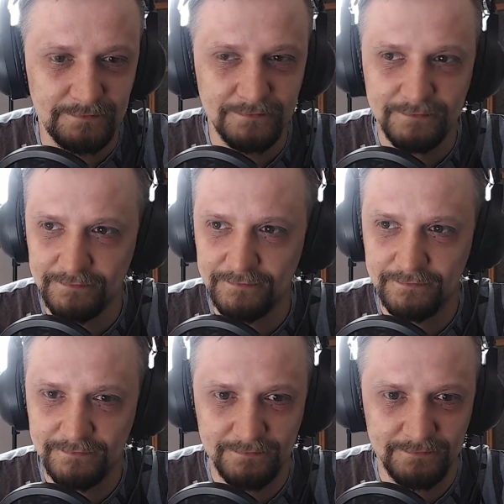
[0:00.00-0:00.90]

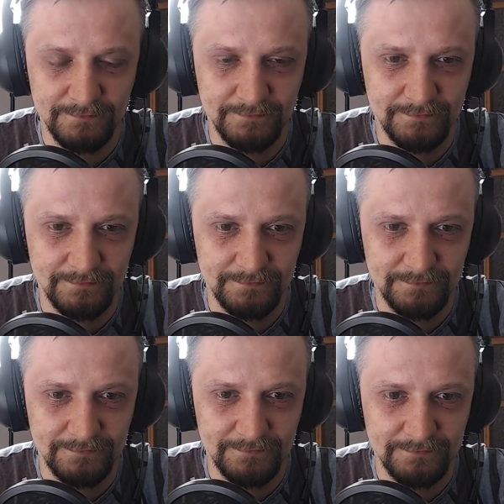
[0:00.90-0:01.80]

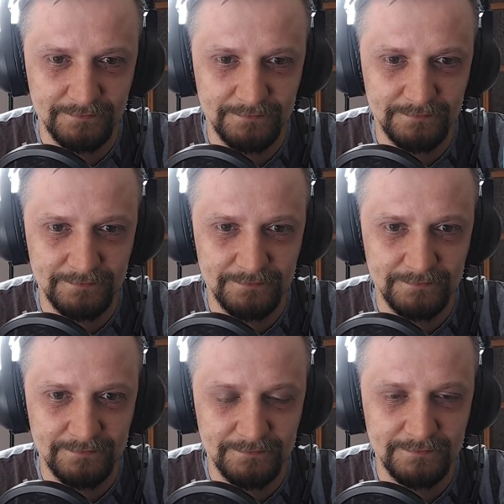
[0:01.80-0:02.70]

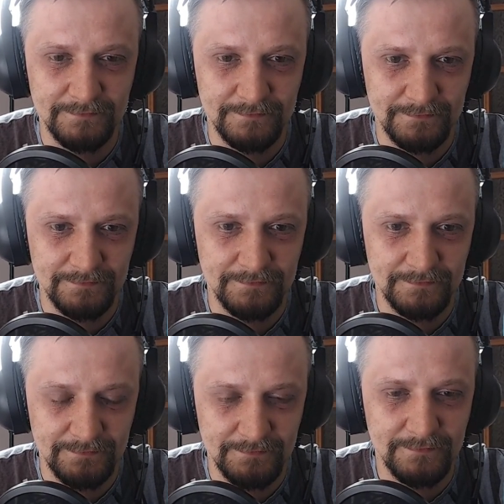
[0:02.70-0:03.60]

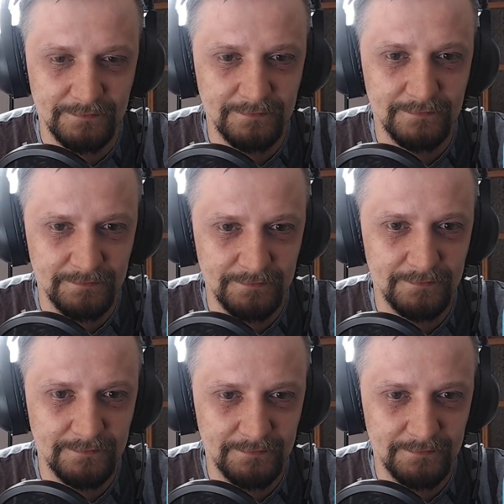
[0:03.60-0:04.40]
[no speech]